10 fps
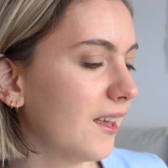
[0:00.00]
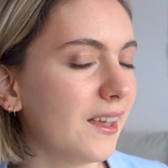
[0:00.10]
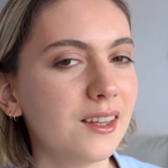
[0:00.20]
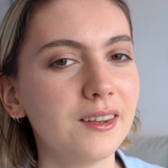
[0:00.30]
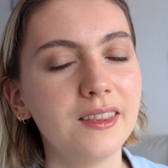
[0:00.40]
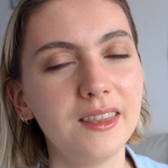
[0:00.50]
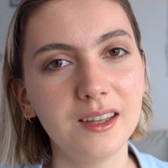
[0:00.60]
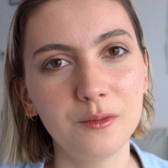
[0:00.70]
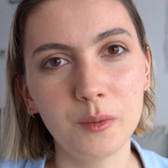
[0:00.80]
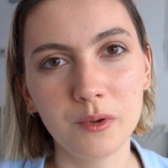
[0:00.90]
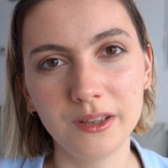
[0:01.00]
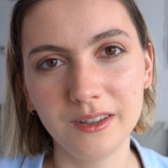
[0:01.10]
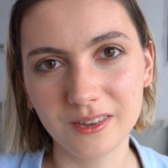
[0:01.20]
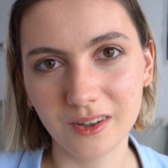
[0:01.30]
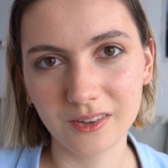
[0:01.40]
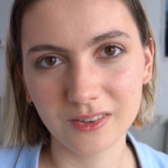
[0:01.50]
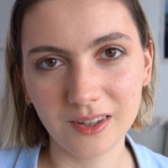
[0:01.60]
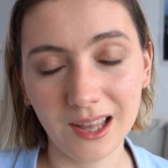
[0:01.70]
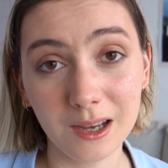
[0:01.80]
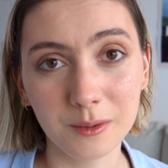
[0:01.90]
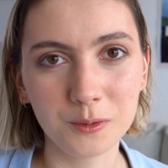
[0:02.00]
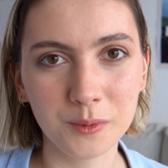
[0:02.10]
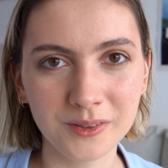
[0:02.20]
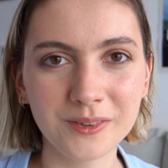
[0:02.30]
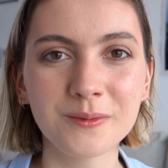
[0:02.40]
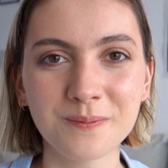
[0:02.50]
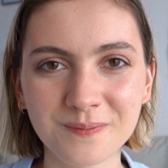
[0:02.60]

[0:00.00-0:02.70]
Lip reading: And then we will discuss how it went.